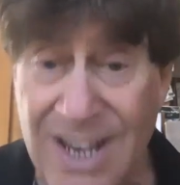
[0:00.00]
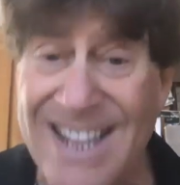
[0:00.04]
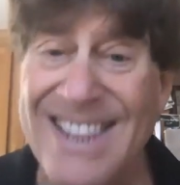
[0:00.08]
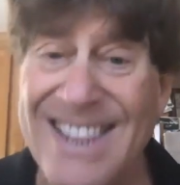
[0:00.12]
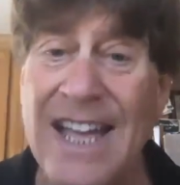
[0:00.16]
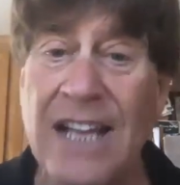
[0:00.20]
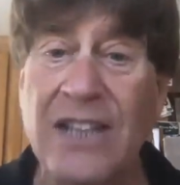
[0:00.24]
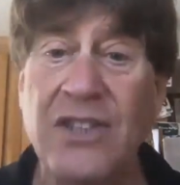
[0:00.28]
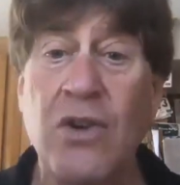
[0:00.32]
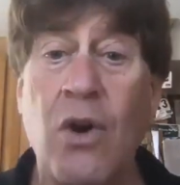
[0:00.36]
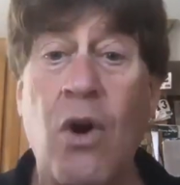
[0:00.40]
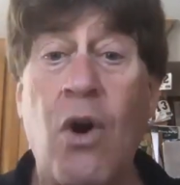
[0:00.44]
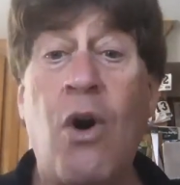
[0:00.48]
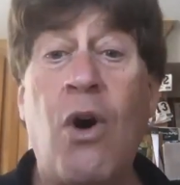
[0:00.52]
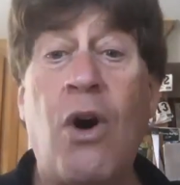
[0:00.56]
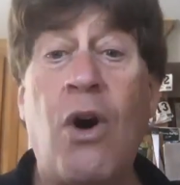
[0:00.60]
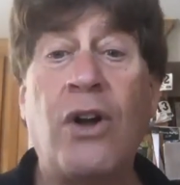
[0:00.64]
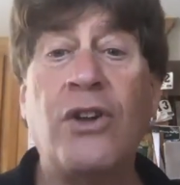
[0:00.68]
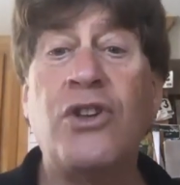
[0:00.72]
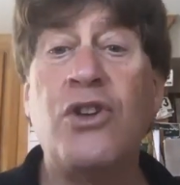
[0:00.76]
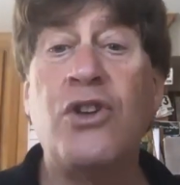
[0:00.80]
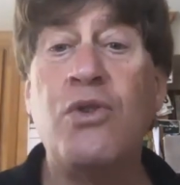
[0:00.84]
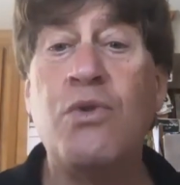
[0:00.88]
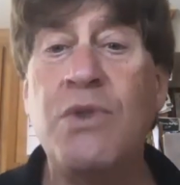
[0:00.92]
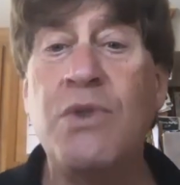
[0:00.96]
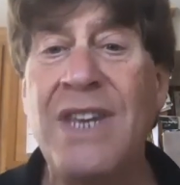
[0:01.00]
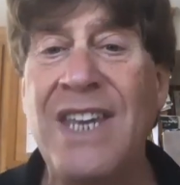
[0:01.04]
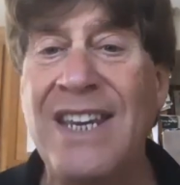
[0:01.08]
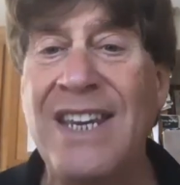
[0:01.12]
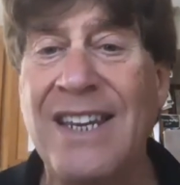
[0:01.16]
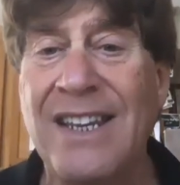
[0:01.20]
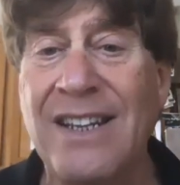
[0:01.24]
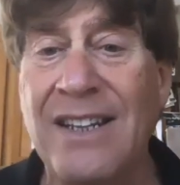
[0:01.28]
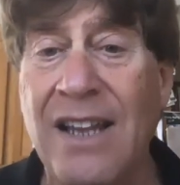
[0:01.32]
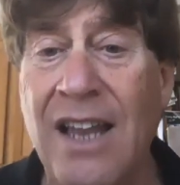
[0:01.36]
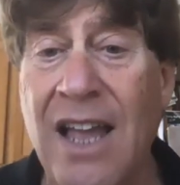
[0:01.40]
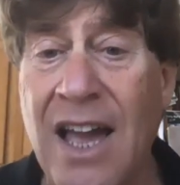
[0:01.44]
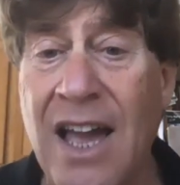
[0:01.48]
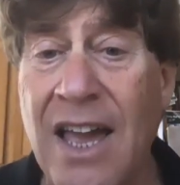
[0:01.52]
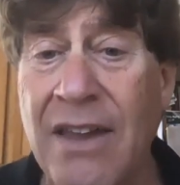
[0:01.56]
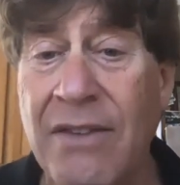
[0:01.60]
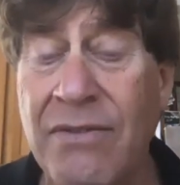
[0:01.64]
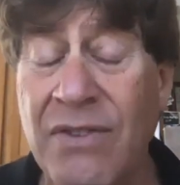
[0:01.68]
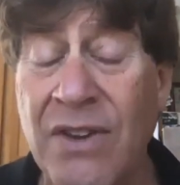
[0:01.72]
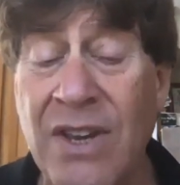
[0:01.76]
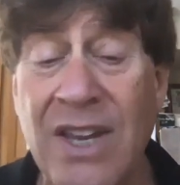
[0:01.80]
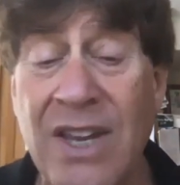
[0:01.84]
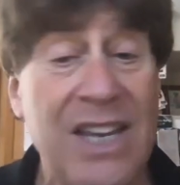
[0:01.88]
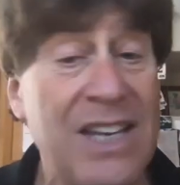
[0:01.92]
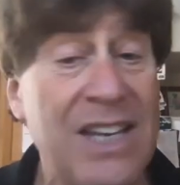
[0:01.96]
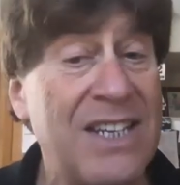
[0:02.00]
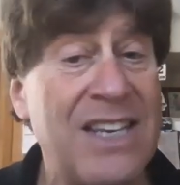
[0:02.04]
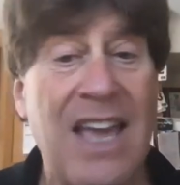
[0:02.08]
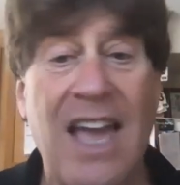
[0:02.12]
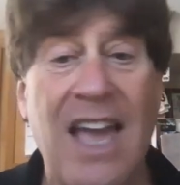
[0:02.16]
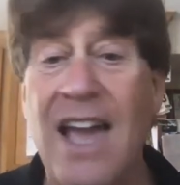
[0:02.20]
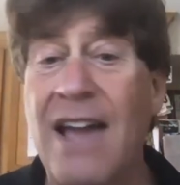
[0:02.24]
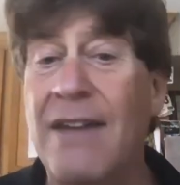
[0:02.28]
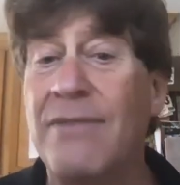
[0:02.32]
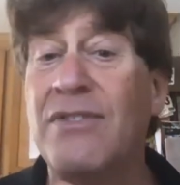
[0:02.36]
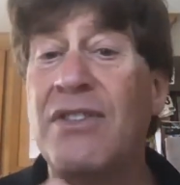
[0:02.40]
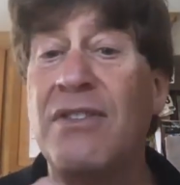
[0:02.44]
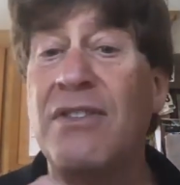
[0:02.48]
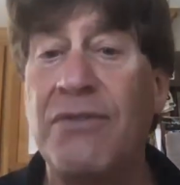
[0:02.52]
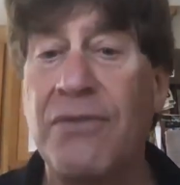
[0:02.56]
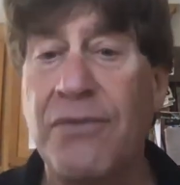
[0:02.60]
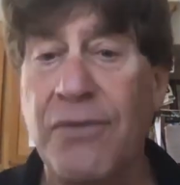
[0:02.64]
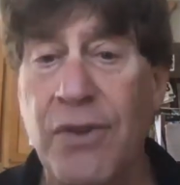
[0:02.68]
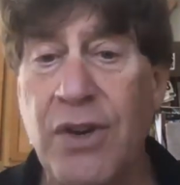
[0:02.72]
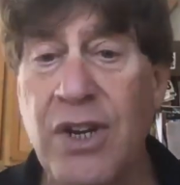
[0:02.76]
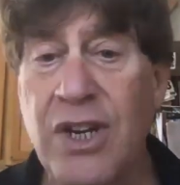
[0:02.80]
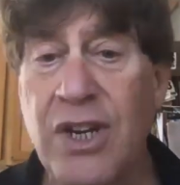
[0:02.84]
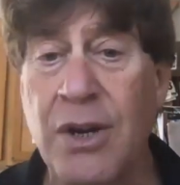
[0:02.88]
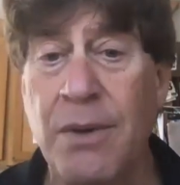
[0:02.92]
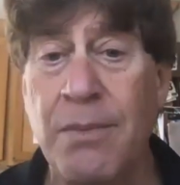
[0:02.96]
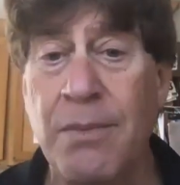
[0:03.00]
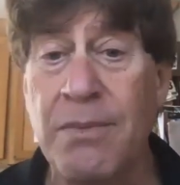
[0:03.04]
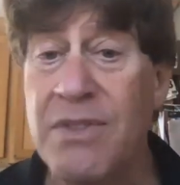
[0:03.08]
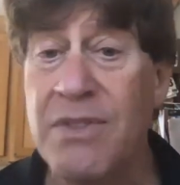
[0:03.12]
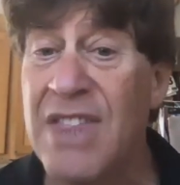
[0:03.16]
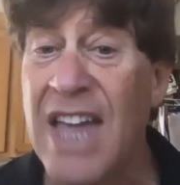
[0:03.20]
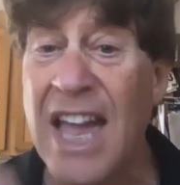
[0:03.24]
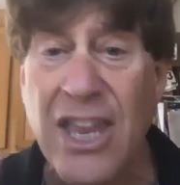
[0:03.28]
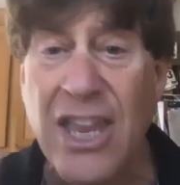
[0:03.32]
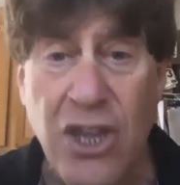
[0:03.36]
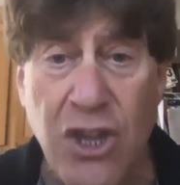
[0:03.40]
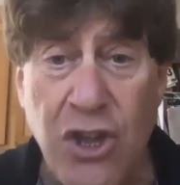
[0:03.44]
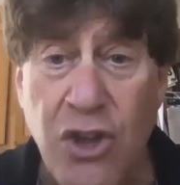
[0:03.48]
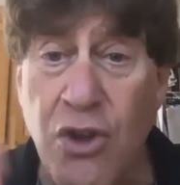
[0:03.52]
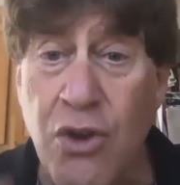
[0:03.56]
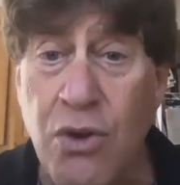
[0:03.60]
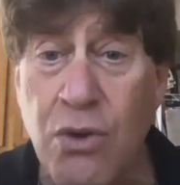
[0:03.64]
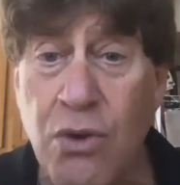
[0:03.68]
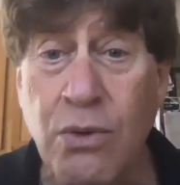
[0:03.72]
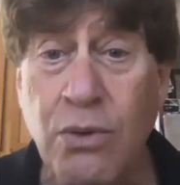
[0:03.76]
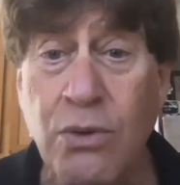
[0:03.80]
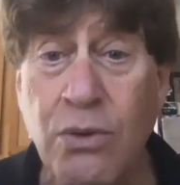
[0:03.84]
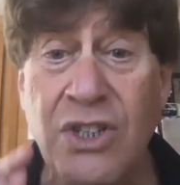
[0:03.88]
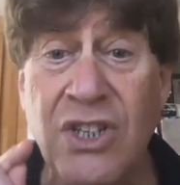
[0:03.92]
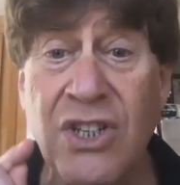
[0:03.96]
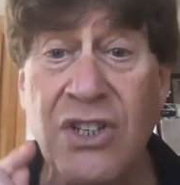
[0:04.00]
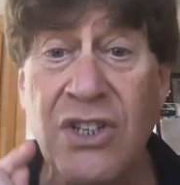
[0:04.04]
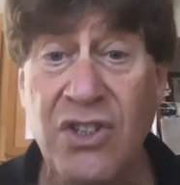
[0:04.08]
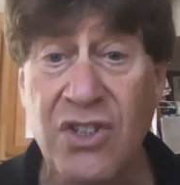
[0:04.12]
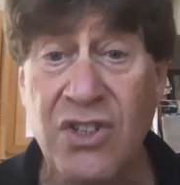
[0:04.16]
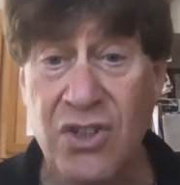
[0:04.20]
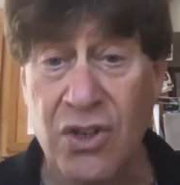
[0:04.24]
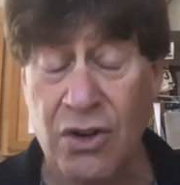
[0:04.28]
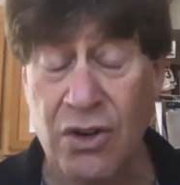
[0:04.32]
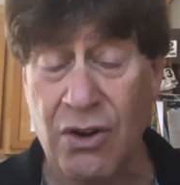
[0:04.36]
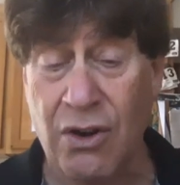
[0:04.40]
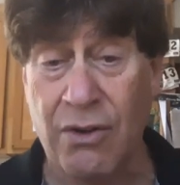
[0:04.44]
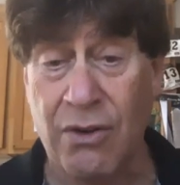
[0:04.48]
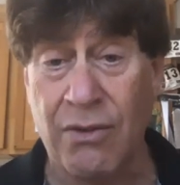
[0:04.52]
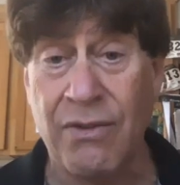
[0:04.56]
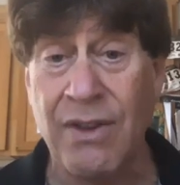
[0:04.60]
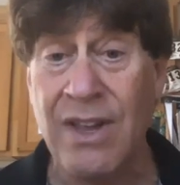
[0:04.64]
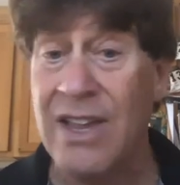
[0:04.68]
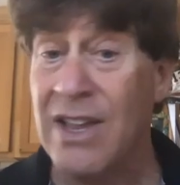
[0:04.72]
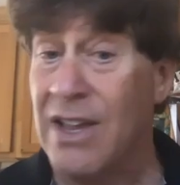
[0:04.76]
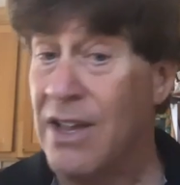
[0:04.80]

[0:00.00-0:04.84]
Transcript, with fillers: That's all you need in life to have the freedom that you deserve.